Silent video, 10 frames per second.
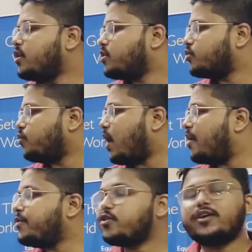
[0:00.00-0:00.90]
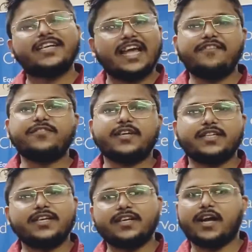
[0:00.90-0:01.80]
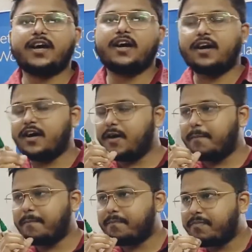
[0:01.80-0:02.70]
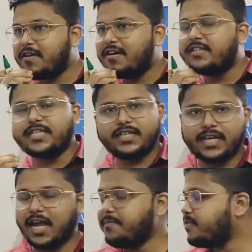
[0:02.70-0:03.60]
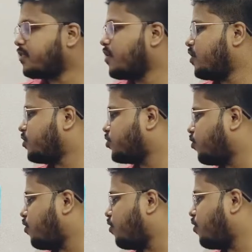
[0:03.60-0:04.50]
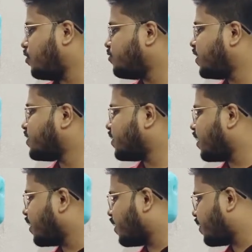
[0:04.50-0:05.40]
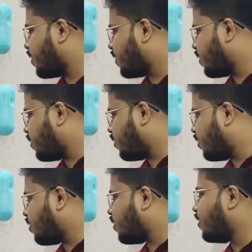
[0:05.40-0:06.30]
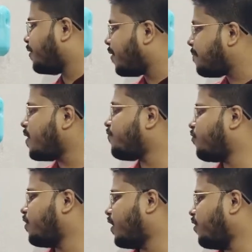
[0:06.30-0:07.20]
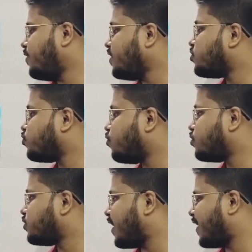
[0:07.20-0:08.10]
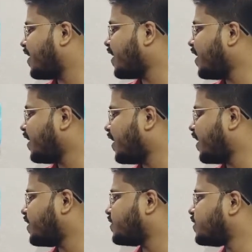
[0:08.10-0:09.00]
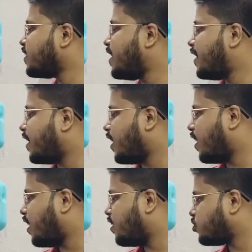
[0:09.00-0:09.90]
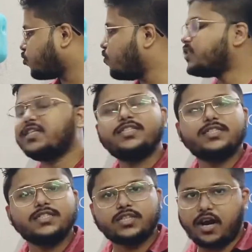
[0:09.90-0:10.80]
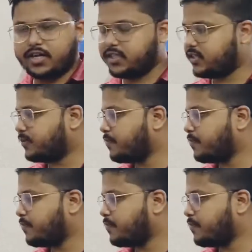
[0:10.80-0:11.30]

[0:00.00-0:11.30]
So I will go depth in the recent times. So you just remember for now that source technical analysis source is search.